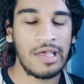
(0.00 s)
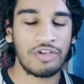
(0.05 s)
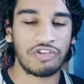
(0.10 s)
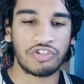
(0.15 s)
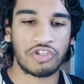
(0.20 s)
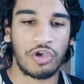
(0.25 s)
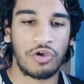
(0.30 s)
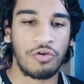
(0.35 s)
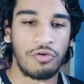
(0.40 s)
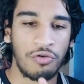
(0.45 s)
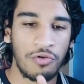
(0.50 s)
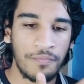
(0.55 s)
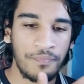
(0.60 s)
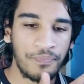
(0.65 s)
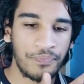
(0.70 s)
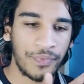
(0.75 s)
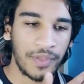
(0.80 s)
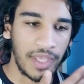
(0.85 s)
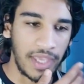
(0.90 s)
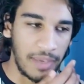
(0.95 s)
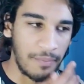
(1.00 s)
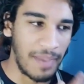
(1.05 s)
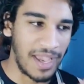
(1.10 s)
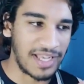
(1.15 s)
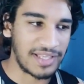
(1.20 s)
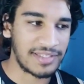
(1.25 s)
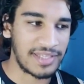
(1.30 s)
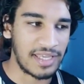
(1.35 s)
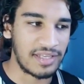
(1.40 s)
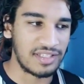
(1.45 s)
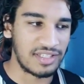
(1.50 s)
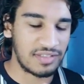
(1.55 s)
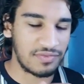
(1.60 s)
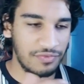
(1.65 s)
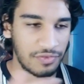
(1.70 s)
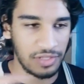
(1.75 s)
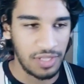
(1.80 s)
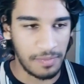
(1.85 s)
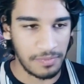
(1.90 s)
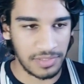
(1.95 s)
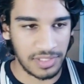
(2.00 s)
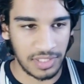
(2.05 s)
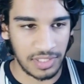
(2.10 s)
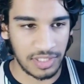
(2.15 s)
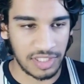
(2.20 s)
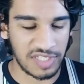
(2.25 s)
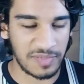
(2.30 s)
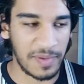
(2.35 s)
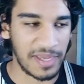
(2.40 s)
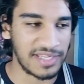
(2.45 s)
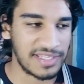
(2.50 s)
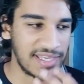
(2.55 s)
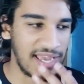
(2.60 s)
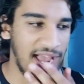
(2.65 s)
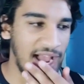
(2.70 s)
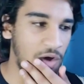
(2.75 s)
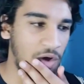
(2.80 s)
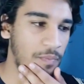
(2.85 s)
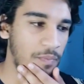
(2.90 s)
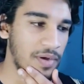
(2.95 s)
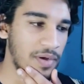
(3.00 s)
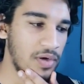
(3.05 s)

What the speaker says: so it makes sense for them to space it out,